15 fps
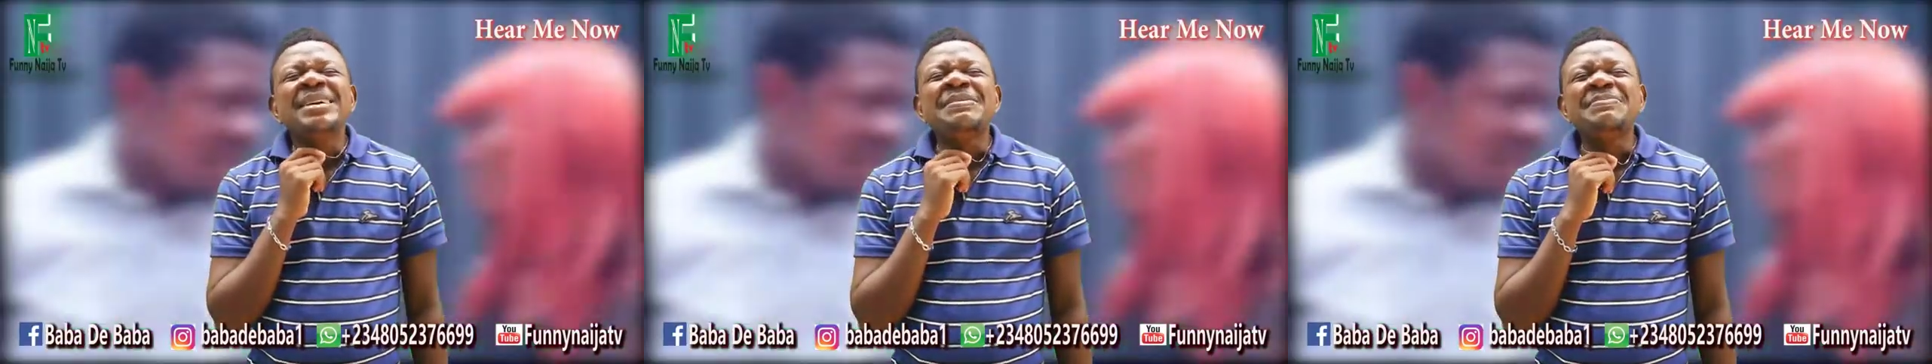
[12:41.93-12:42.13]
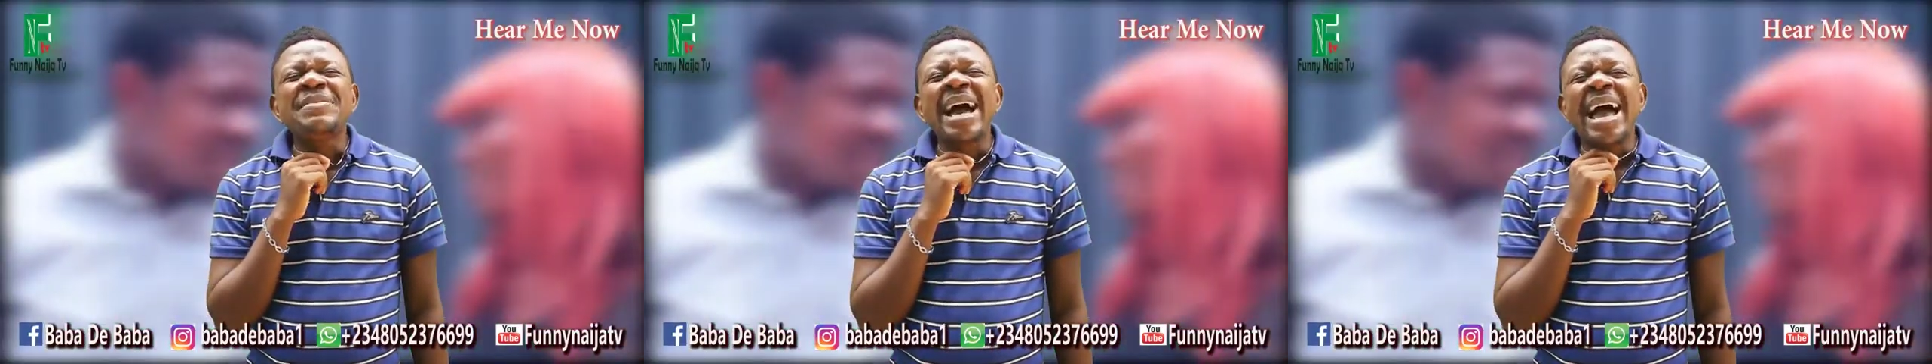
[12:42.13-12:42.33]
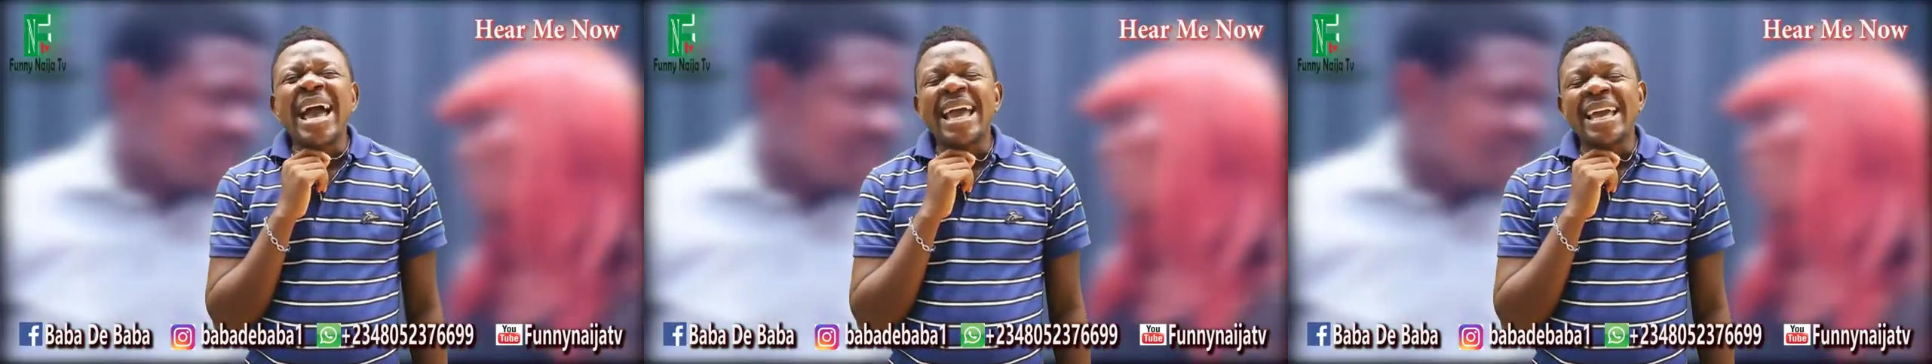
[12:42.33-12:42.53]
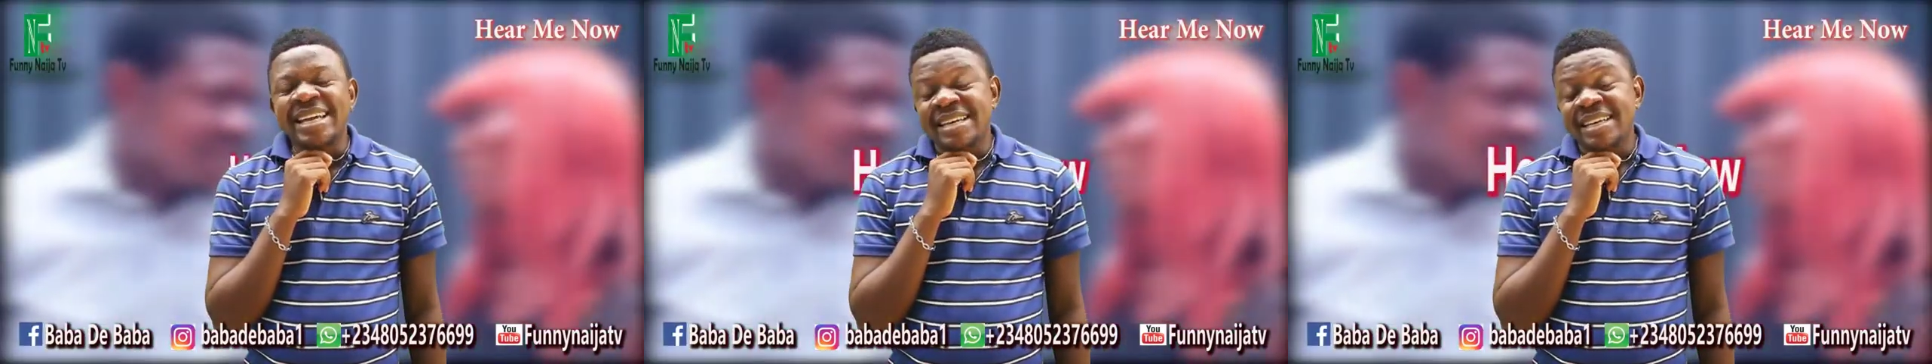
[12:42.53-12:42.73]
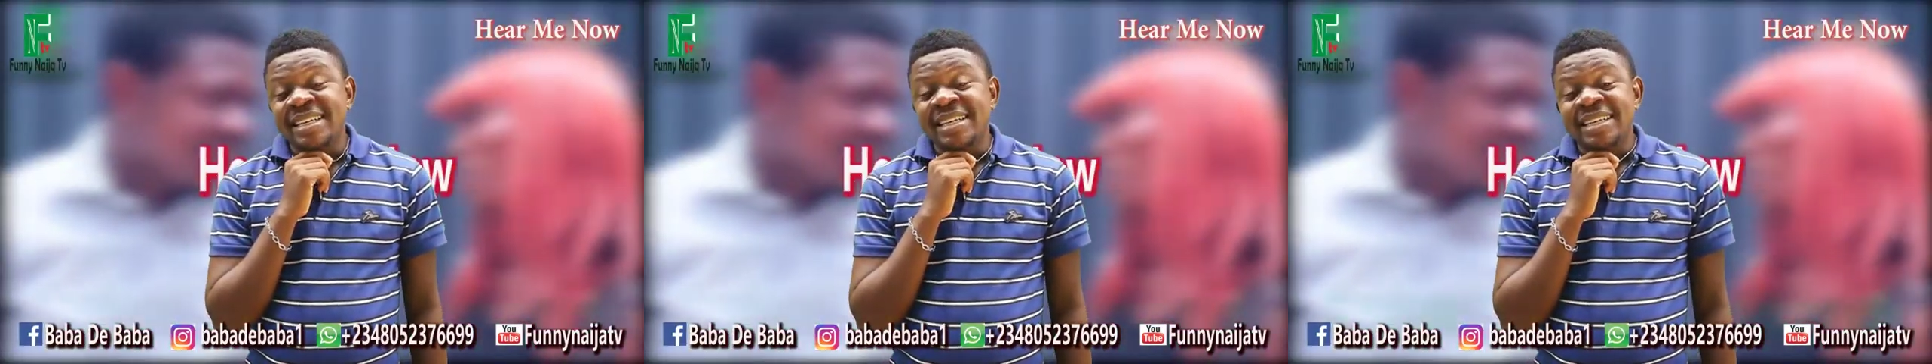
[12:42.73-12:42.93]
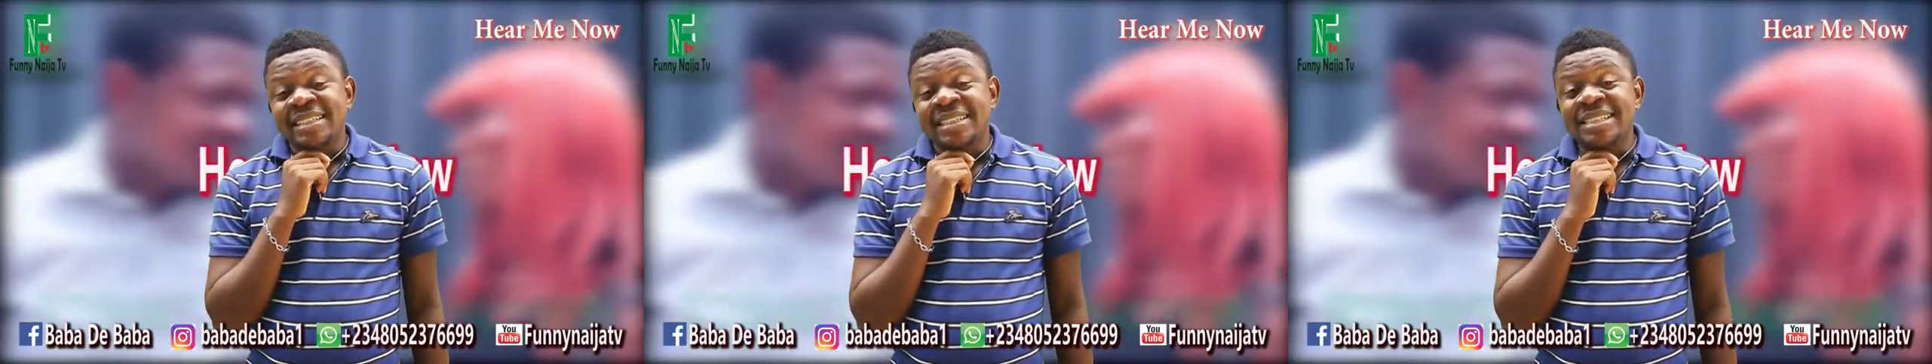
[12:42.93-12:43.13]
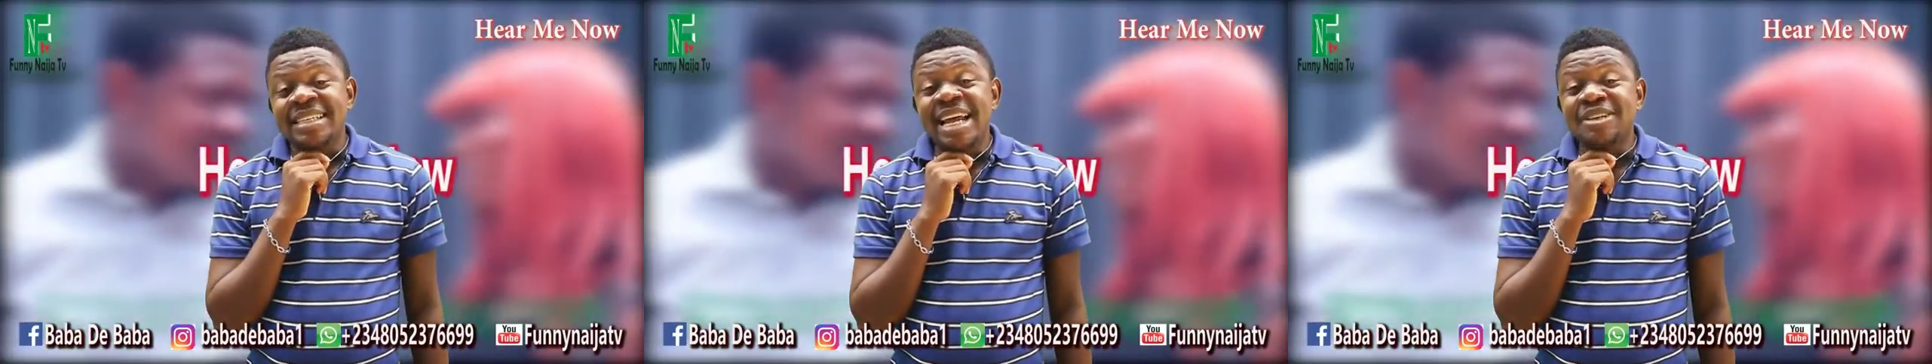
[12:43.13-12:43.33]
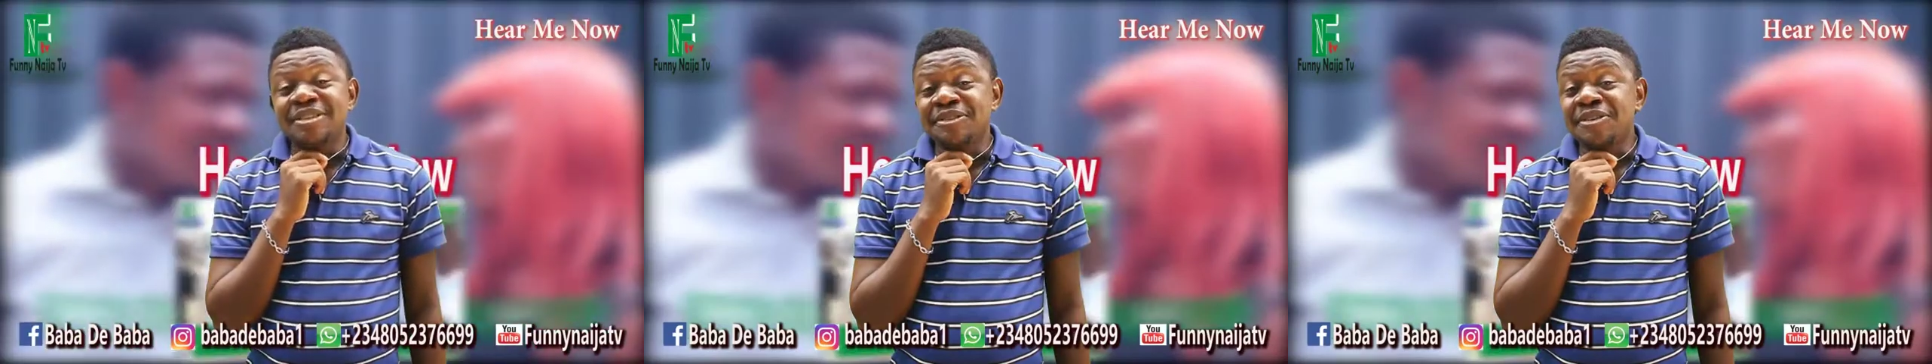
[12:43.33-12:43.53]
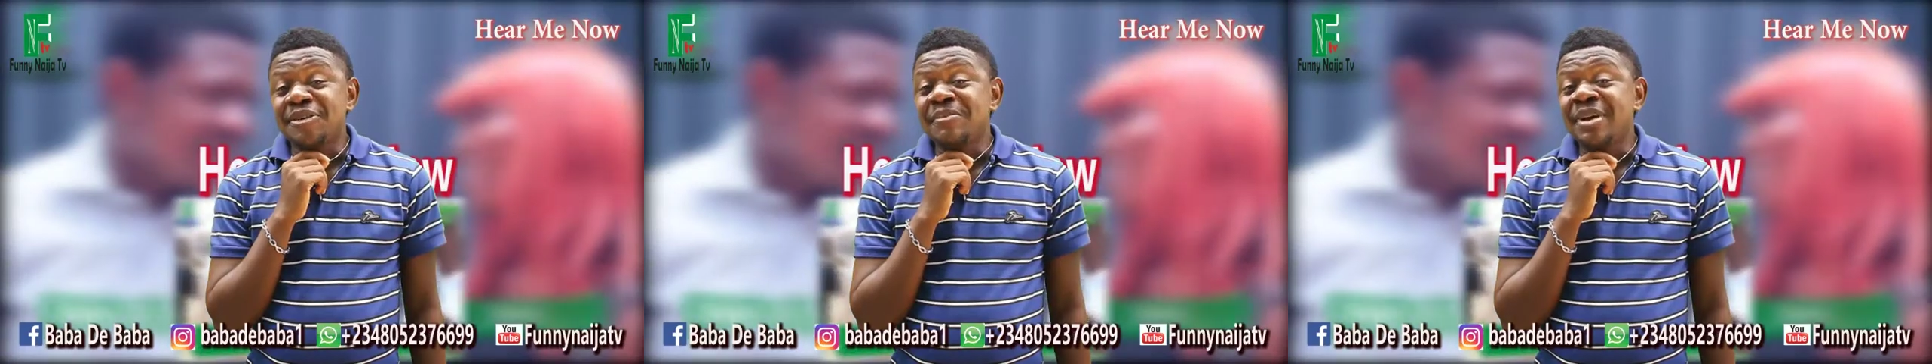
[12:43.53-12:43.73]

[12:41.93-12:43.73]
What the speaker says: by, they said I should not